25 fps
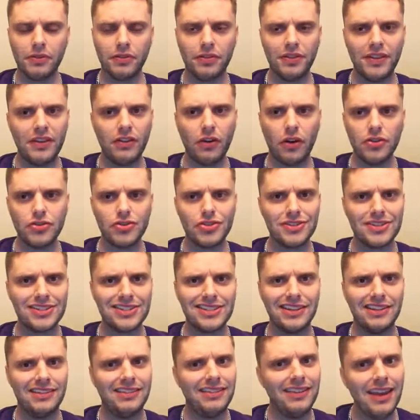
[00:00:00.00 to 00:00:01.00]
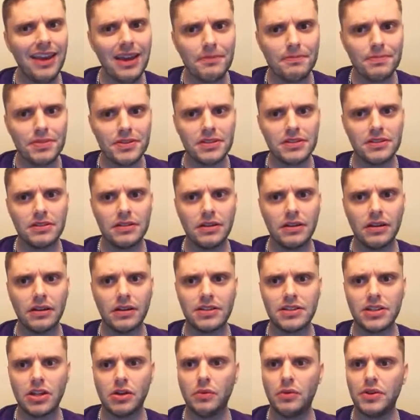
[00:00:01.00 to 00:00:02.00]
These aren't just tips,
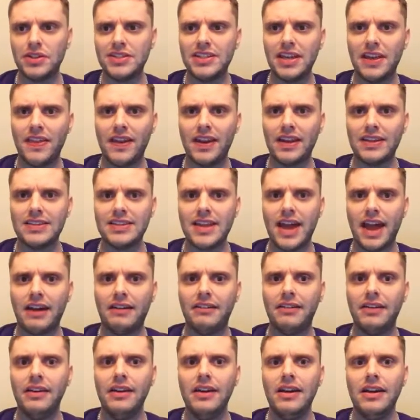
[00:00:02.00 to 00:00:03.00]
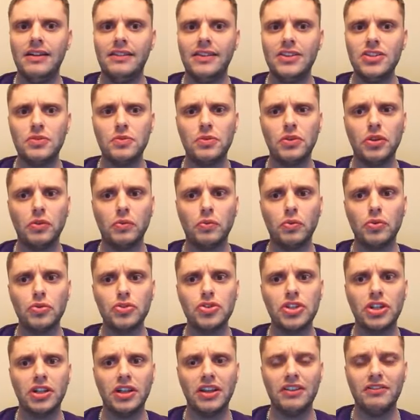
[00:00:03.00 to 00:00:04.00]
because I don't want to say that exactly. These are really
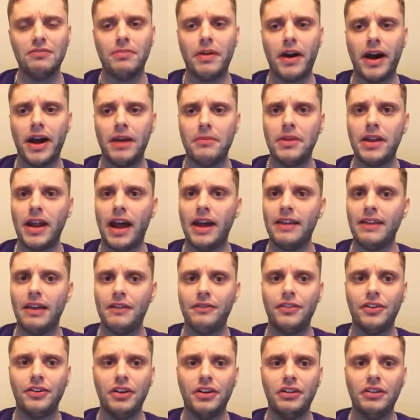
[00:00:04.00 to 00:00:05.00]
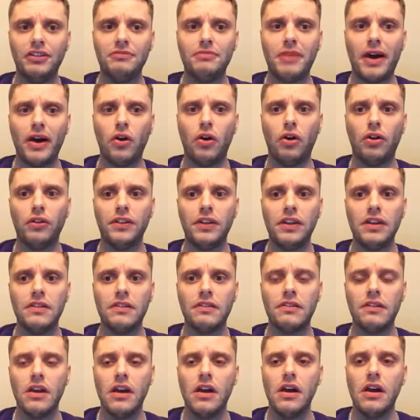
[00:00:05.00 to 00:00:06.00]
rules to live by. I mean, I definitely live by all
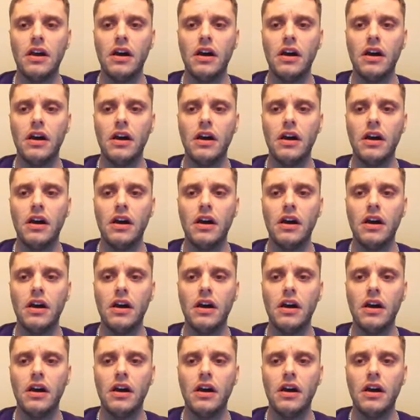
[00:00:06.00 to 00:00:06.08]
these.